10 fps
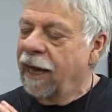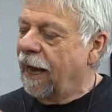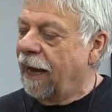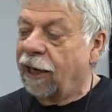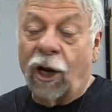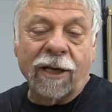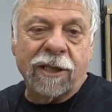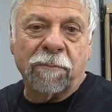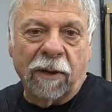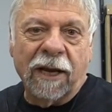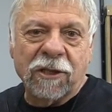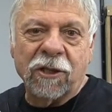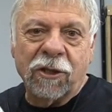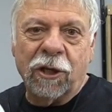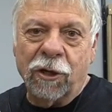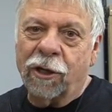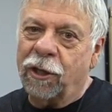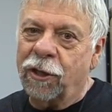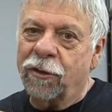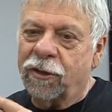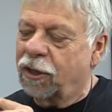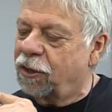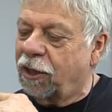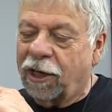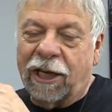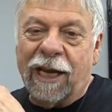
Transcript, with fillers: Uh, lots of places that you could use this that'll